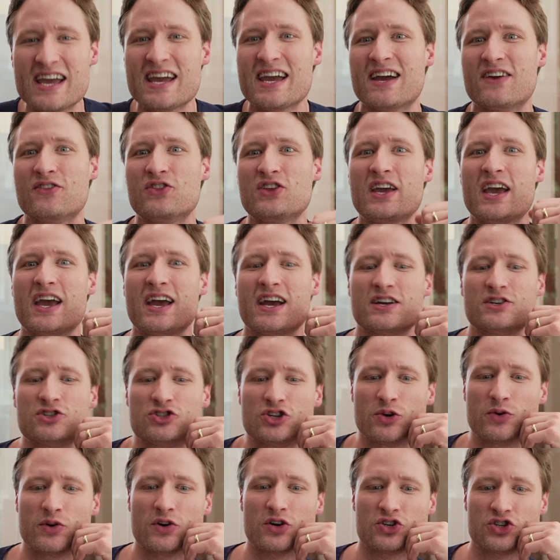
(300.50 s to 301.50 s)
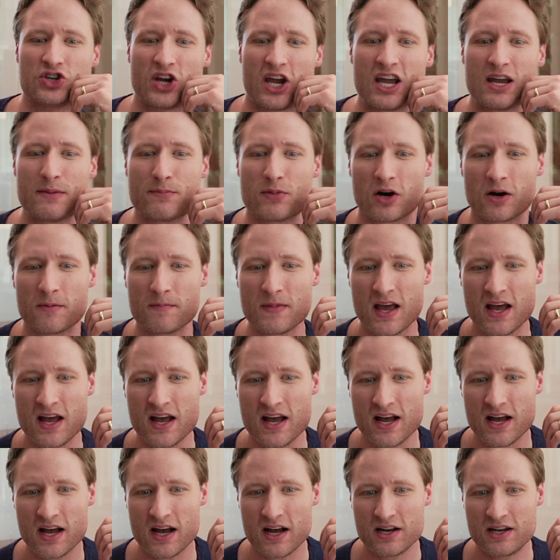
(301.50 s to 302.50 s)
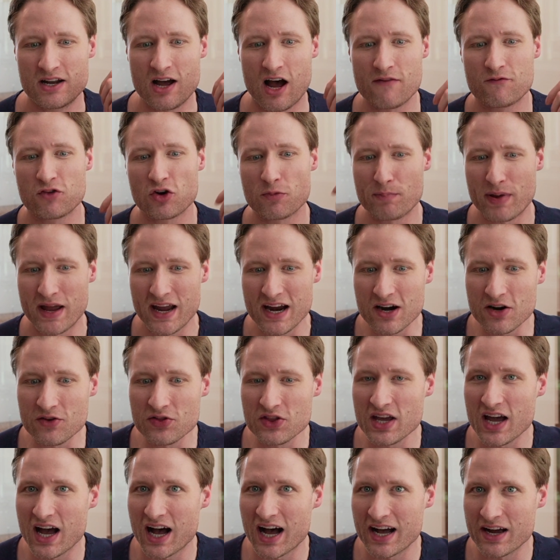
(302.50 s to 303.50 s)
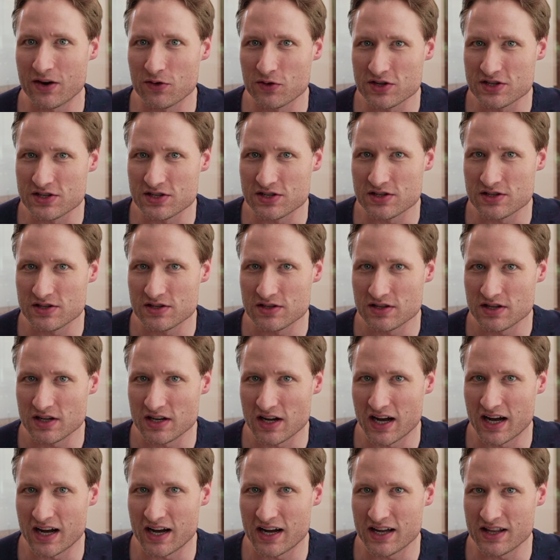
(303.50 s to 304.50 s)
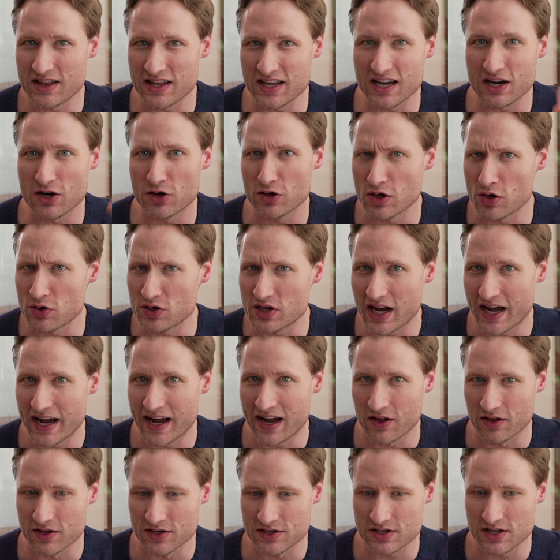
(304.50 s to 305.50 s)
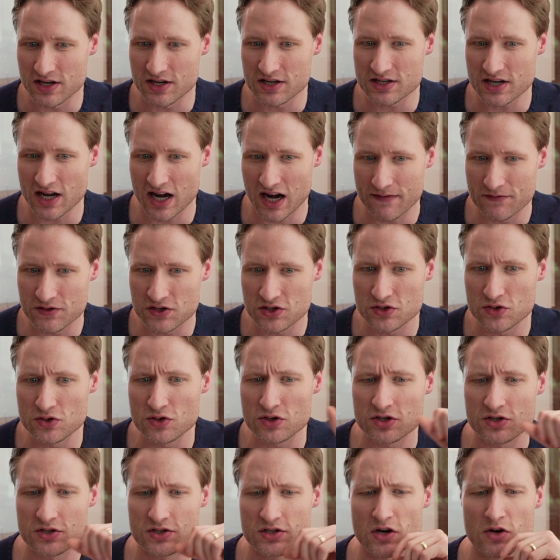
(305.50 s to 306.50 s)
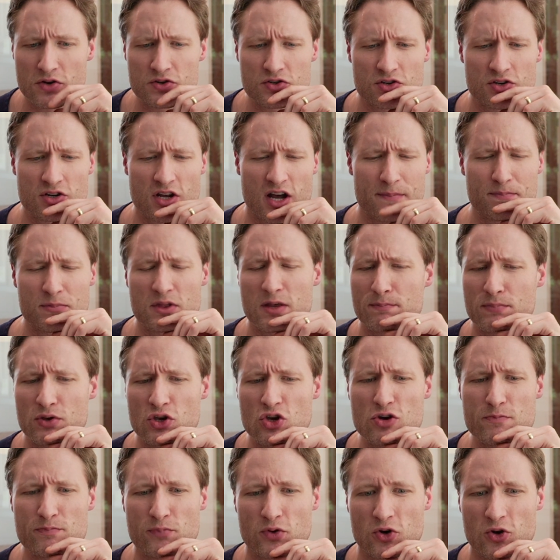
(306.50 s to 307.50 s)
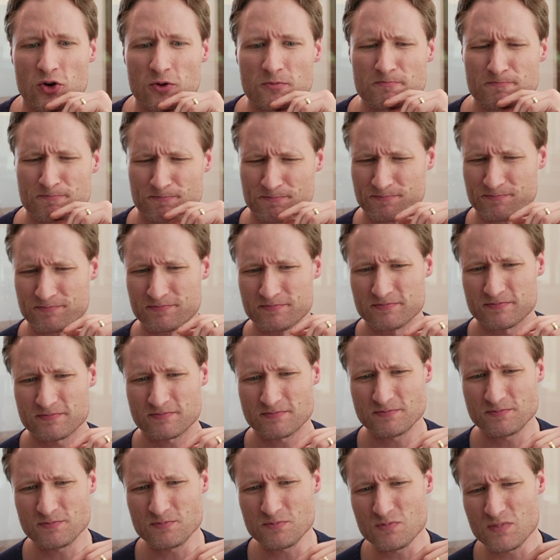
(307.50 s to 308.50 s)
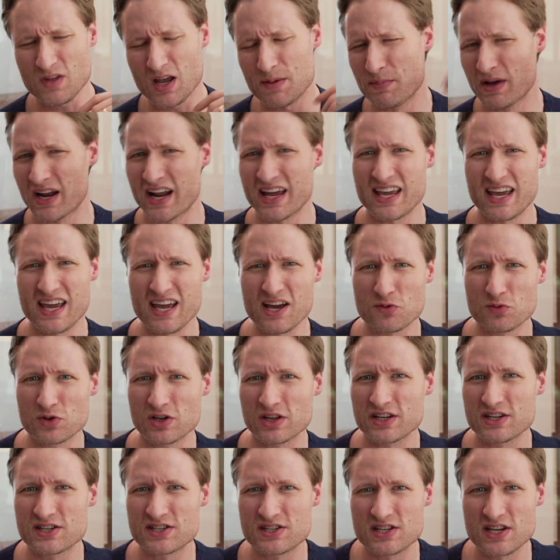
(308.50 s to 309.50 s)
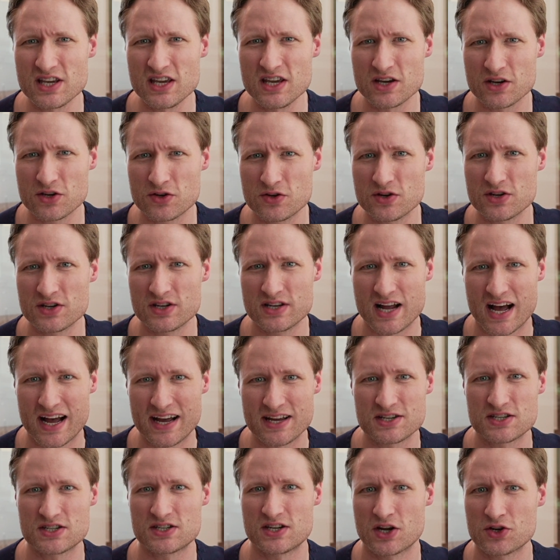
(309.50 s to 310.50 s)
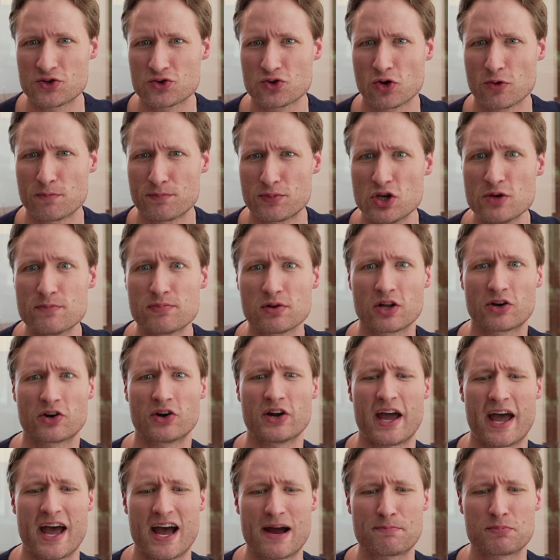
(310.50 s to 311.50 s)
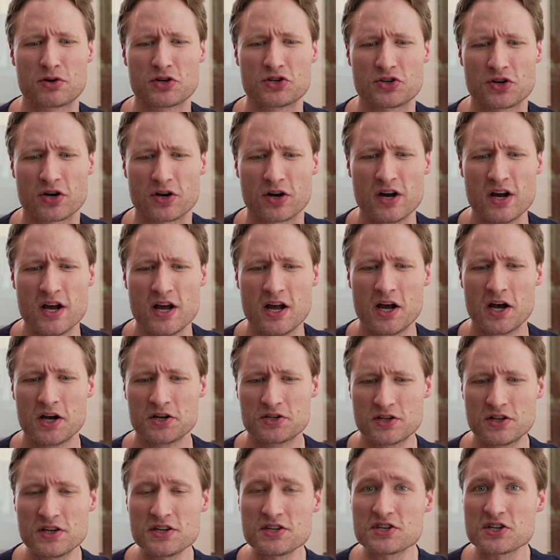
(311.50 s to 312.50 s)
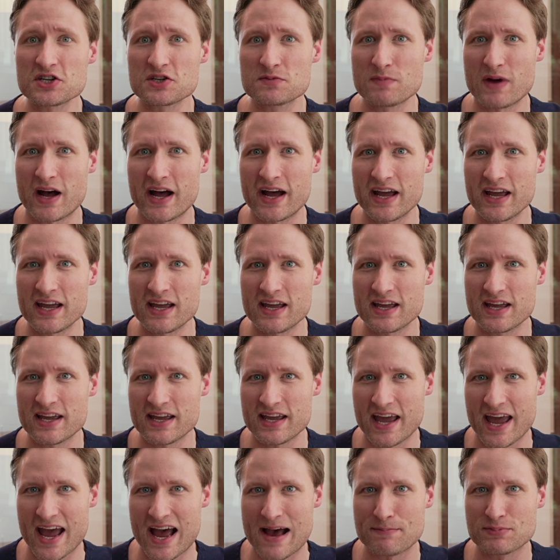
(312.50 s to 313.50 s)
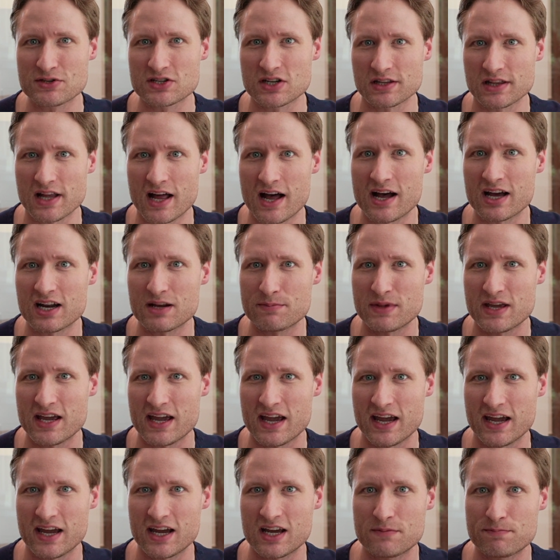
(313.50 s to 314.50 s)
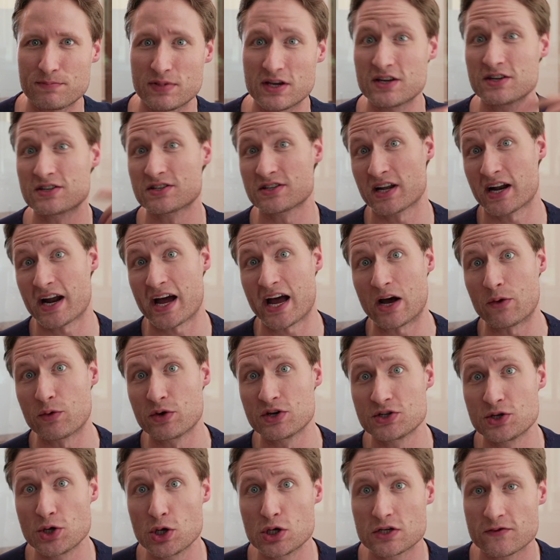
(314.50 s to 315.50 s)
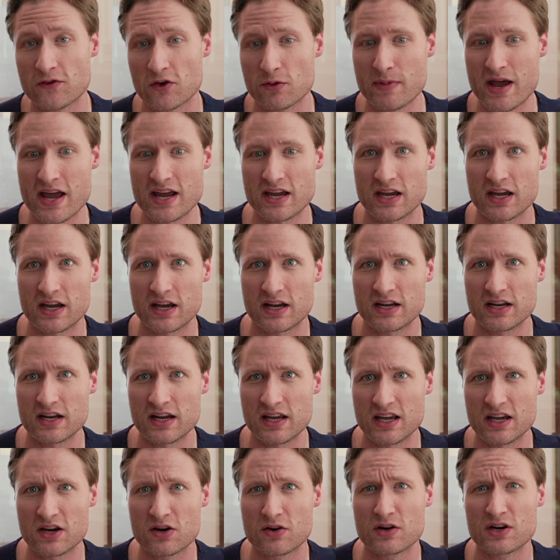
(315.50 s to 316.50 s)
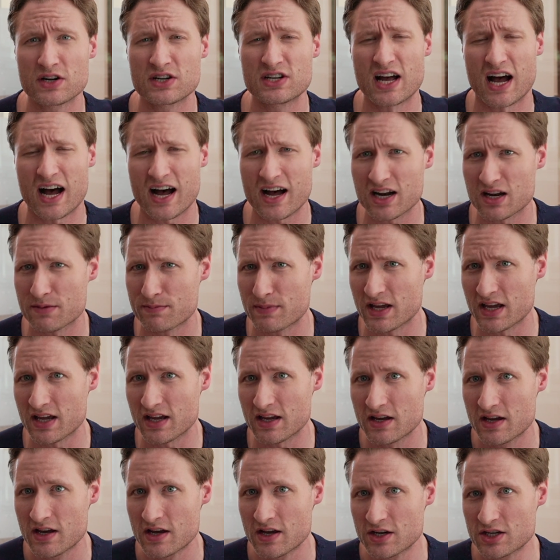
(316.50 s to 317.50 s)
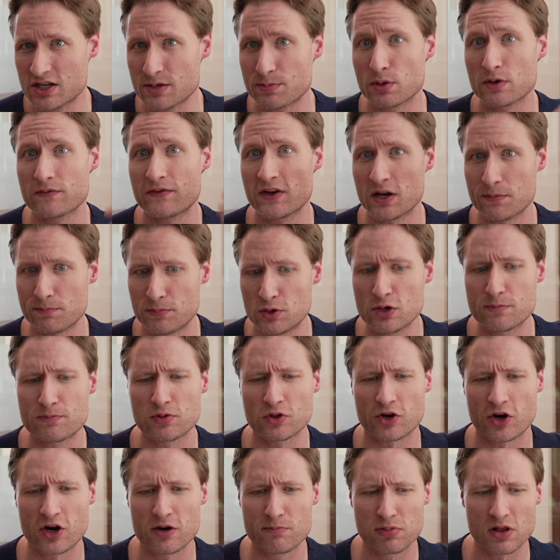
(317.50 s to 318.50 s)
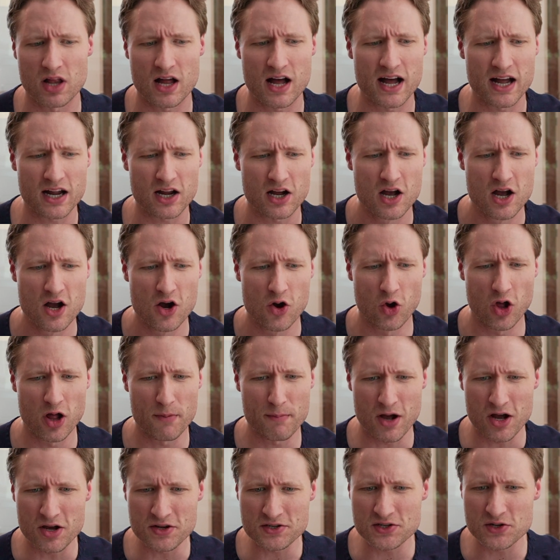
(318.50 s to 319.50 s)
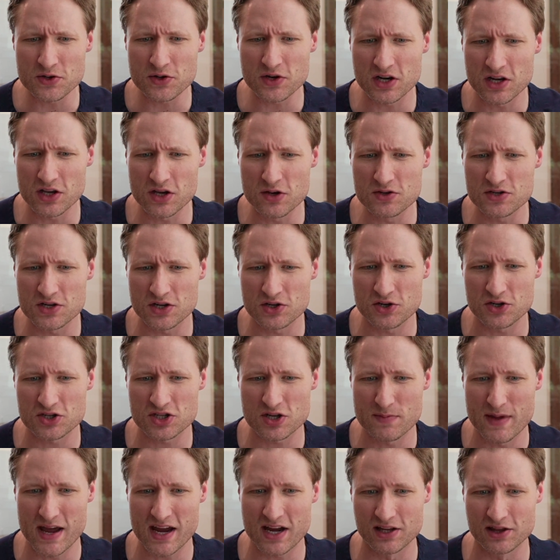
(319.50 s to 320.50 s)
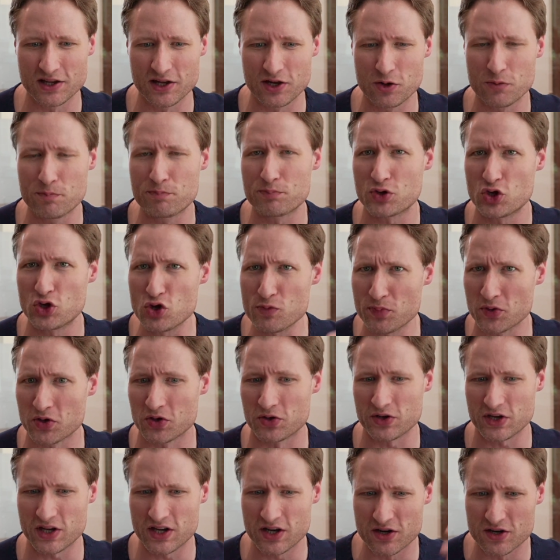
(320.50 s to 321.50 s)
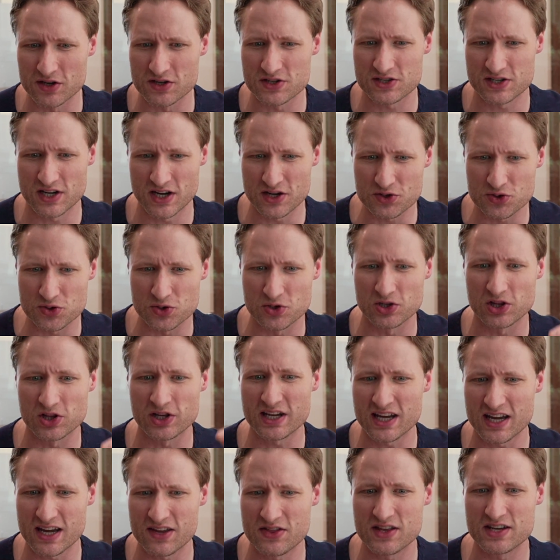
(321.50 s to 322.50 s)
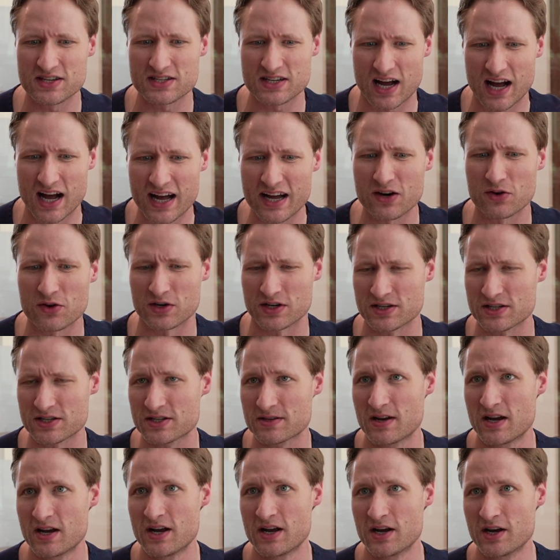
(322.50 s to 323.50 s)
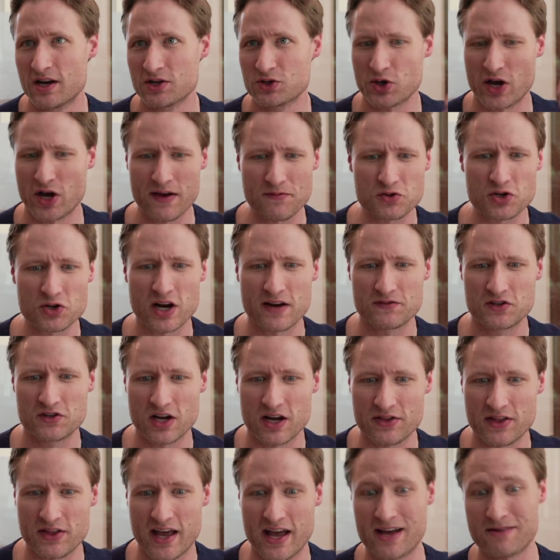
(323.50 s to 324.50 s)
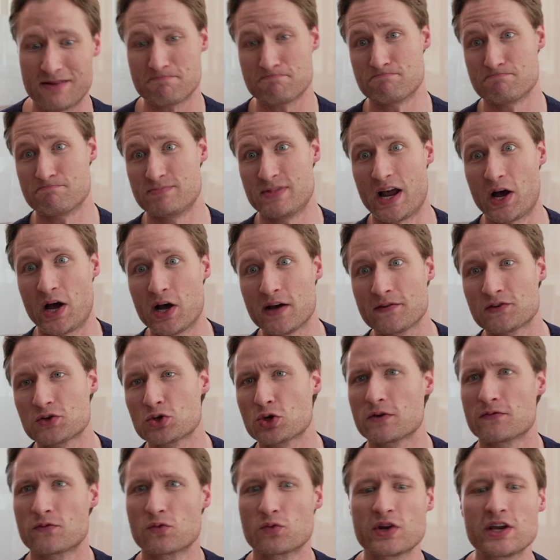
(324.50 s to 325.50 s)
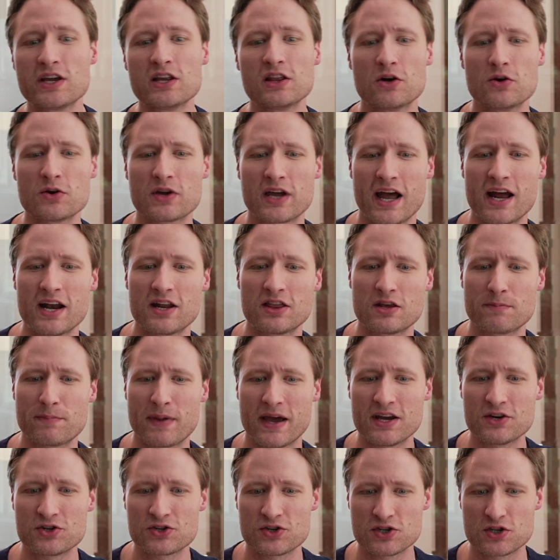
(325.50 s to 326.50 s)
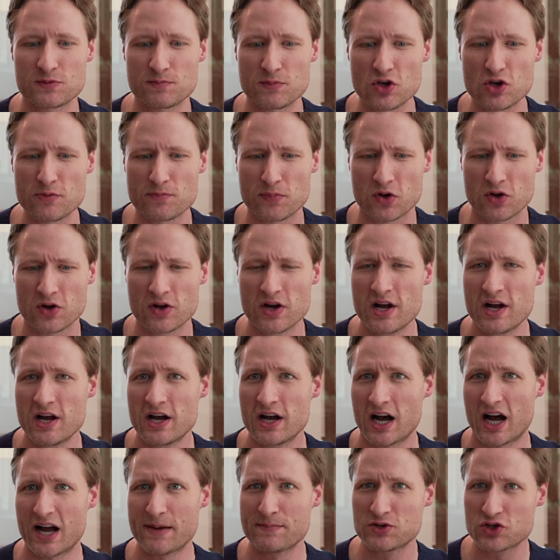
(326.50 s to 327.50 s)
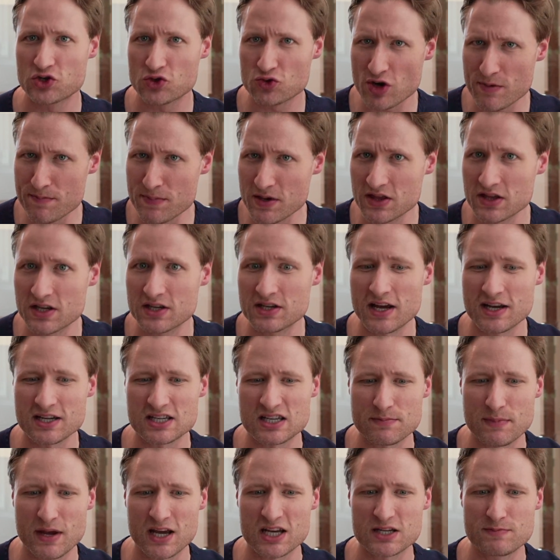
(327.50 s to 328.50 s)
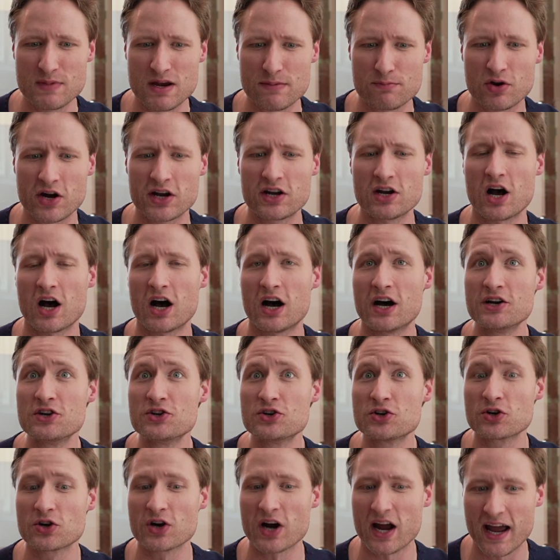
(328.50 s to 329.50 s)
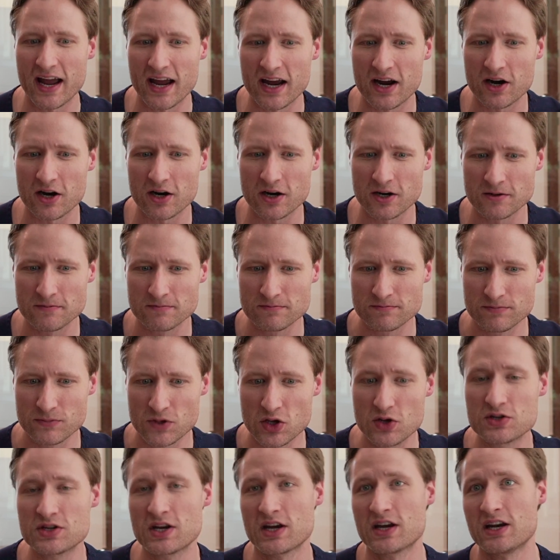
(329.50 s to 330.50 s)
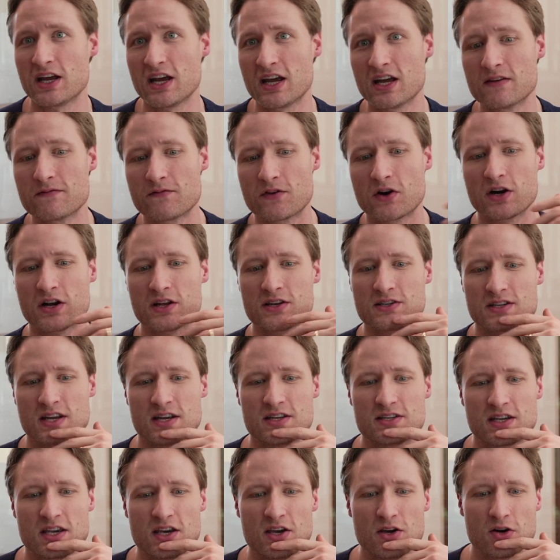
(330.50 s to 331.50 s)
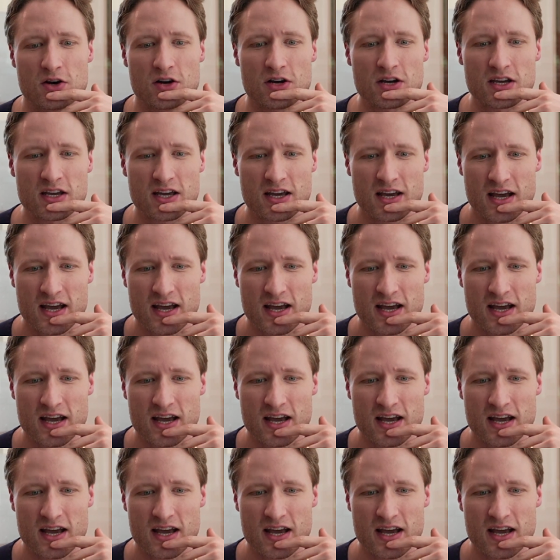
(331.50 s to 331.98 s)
in the anterior chamber. Now I've repaired the iris, uh, the iridodialysis, and I've sutured up the pupil but I can't really see a good, nice central pupillary aperture. So this is my capsulotomy handpiece that I always use for making an iridotomy to prevent pupillary block. Well, I'm also going to use it just to make a little pupil here centrally in this iris. So after I've done that, now I've sort of relocated the patient's pupil. I'm stripping the Descemet's membrane under air using an inverted Sinskey hook.